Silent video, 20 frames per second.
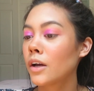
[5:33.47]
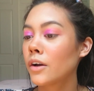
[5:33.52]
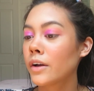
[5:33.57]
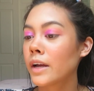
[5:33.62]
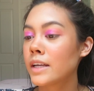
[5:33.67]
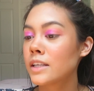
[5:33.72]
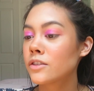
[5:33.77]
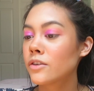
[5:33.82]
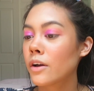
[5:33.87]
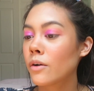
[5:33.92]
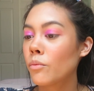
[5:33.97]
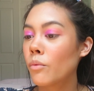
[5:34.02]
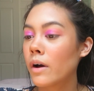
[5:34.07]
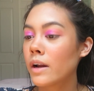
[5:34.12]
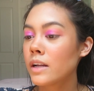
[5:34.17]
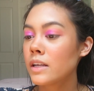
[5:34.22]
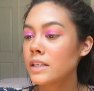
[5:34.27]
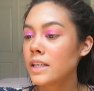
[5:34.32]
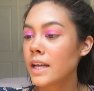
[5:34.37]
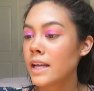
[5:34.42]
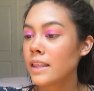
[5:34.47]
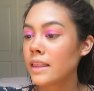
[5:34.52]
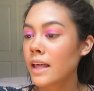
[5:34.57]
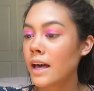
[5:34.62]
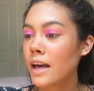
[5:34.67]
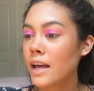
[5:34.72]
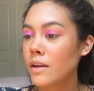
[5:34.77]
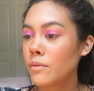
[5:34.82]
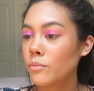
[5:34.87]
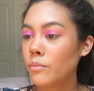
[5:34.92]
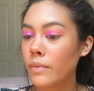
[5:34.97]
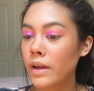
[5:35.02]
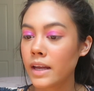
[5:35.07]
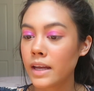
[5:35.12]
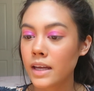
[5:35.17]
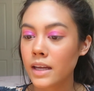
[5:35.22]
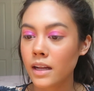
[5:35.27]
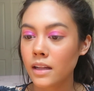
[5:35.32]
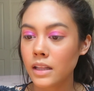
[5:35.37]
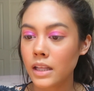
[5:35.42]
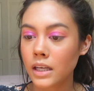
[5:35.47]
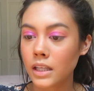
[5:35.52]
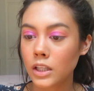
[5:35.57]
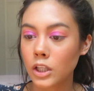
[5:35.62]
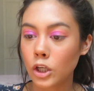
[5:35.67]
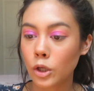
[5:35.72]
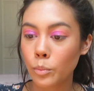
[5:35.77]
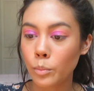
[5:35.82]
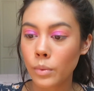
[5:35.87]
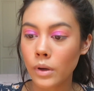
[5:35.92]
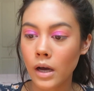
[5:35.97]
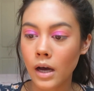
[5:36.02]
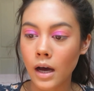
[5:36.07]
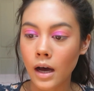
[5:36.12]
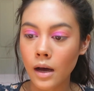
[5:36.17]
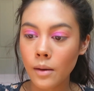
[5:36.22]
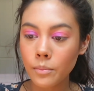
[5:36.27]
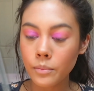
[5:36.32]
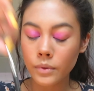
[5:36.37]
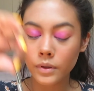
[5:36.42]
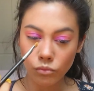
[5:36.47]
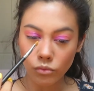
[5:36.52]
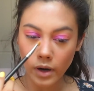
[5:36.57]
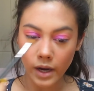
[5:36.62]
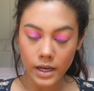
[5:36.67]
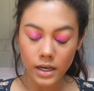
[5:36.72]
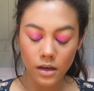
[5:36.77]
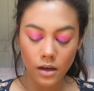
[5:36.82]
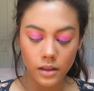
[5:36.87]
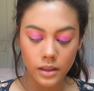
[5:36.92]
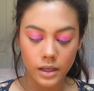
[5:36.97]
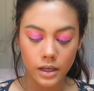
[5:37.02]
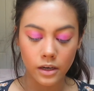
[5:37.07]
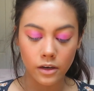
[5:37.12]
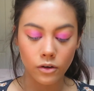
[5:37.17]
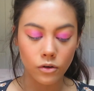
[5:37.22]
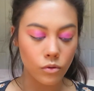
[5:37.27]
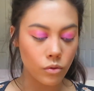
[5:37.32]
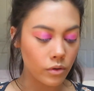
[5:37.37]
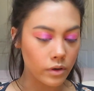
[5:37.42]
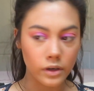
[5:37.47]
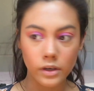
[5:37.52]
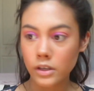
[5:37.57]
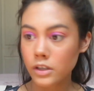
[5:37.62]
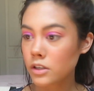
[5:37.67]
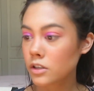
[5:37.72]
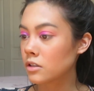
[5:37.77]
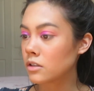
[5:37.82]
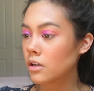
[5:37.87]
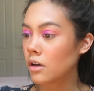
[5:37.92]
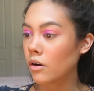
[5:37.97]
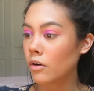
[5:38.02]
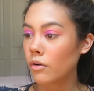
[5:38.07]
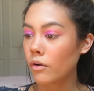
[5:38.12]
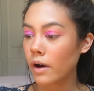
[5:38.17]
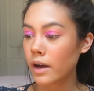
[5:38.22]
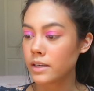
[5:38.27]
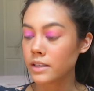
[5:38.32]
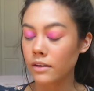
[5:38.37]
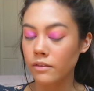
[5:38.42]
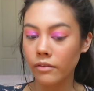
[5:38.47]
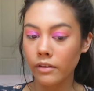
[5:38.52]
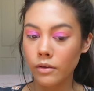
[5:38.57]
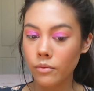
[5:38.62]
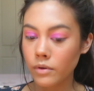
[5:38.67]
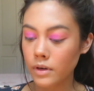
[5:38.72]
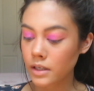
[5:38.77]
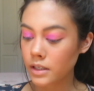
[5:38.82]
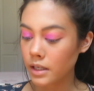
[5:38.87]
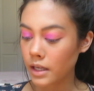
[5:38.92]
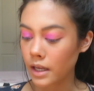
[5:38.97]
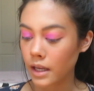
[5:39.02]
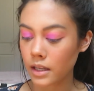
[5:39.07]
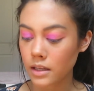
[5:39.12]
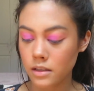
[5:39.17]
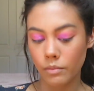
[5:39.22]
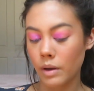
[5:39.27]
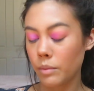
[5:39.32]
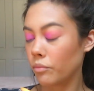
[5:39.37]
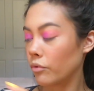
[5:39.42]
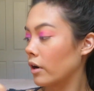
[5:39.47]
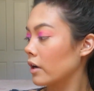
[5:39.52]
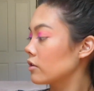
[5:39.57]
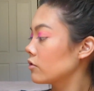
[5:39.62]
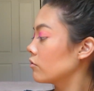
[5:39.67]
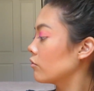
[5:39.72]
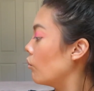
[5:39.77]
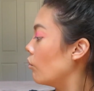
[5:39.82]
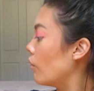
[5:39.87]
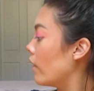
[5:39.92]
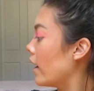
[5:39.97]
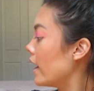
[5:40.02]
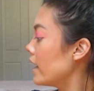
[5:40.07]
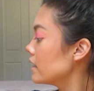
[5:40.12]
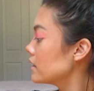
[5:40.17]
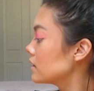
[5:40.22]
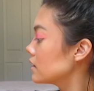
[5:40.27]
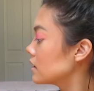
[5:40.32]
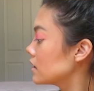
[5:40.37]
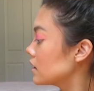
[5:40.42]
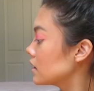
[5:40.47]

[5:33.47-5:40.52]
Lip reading: Okay, so I want to take that and make it like a little pop right on the inner corner. So I definitely want to get my brush wet